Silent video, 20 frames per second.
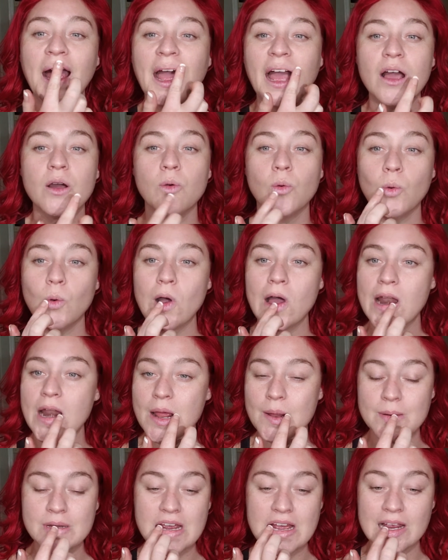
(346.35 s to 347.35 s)
what
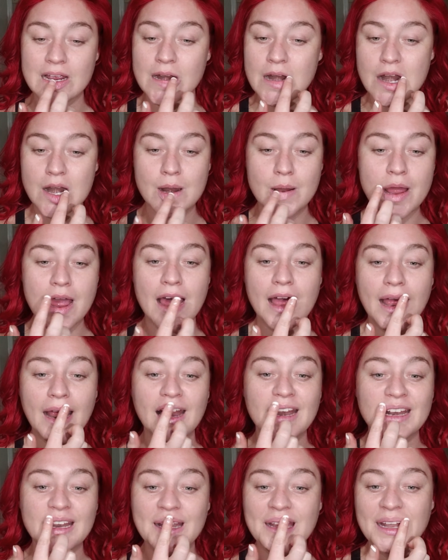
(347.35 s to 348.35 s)
I'm talking about
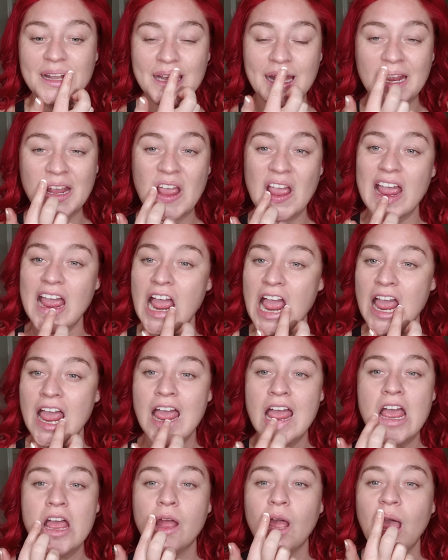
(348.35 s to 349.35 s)
in just a second.
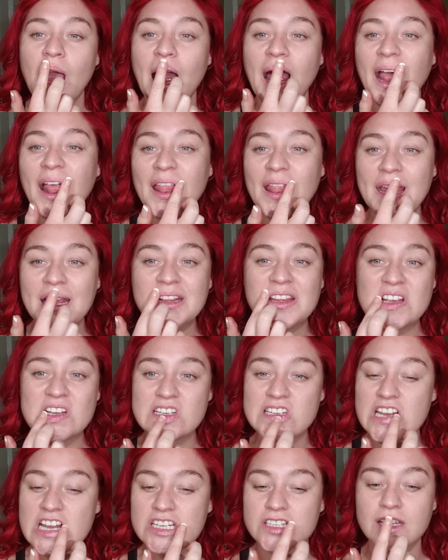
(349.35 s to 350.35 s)
I like
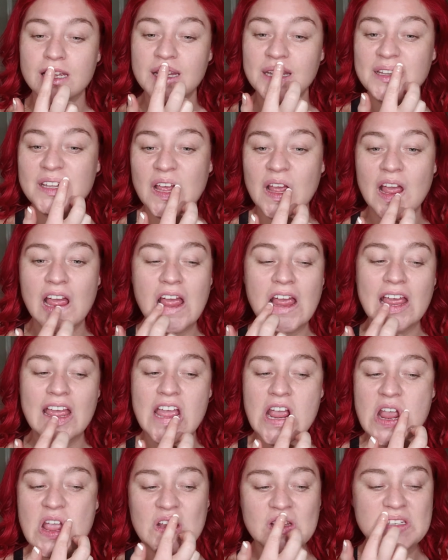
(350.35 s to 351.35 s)
this just because
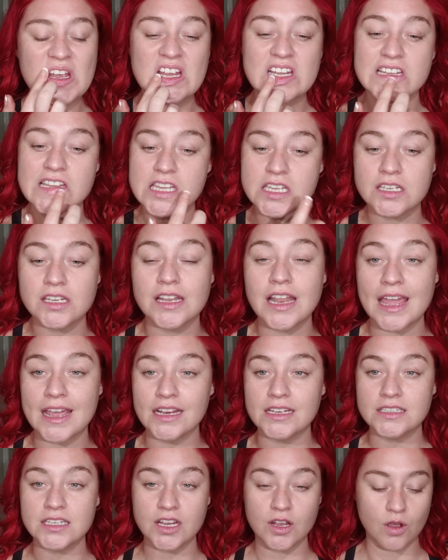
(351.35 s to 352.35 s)
it gives a
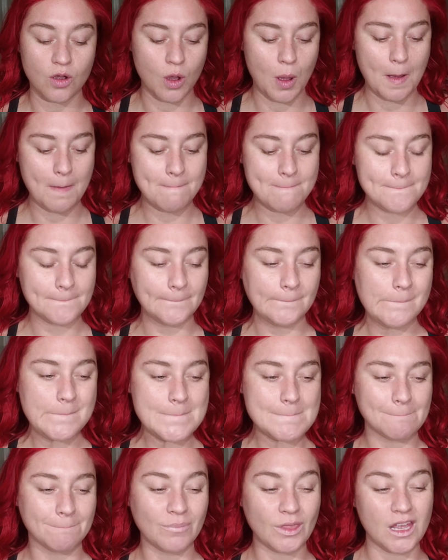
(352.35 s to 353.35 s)
slight tingle,
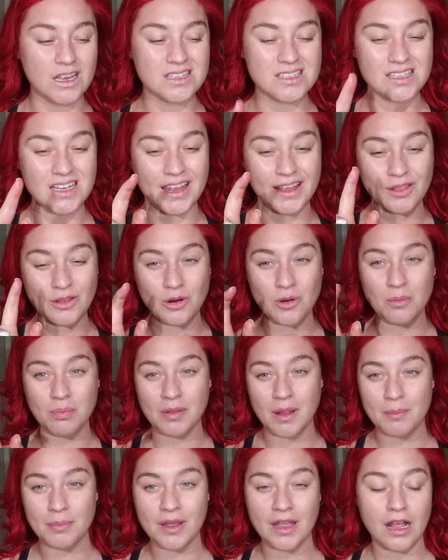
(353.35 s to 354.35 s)
a slight little
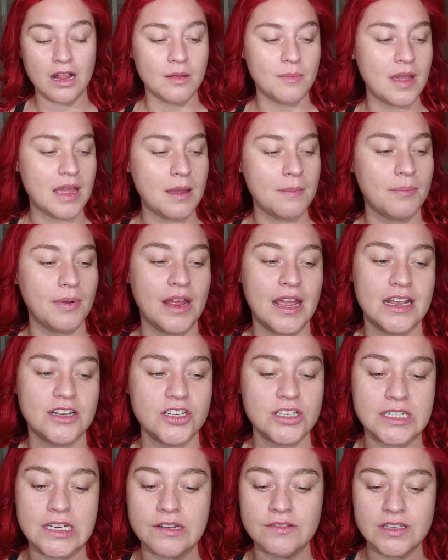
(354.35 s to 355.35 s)
plumping element, but it
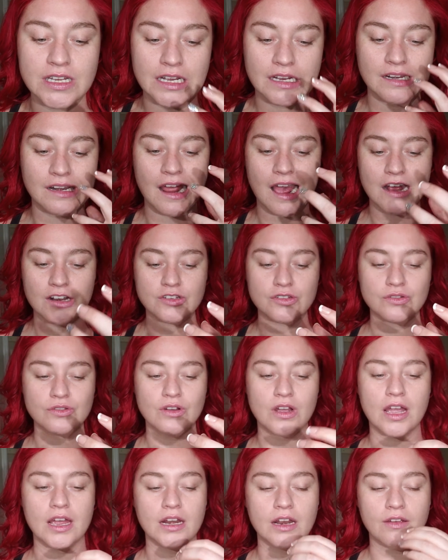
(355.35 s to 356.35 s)
just gives like a
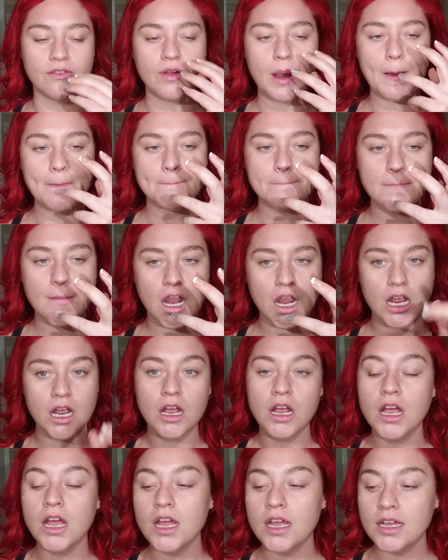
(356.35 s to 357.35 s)
natural kind of
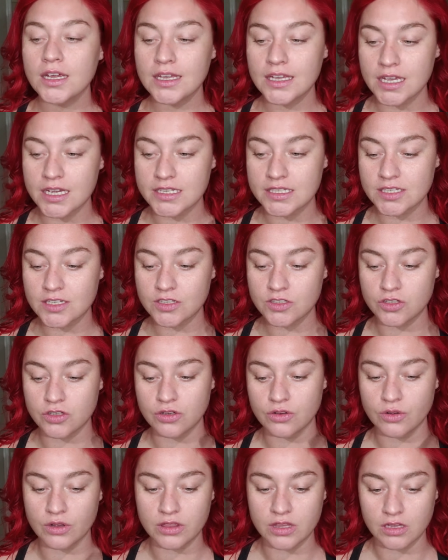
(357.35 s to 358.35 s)
kiss
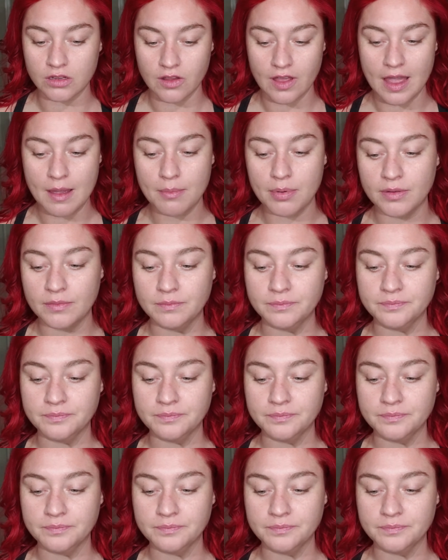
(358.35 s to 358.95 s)
to the lip.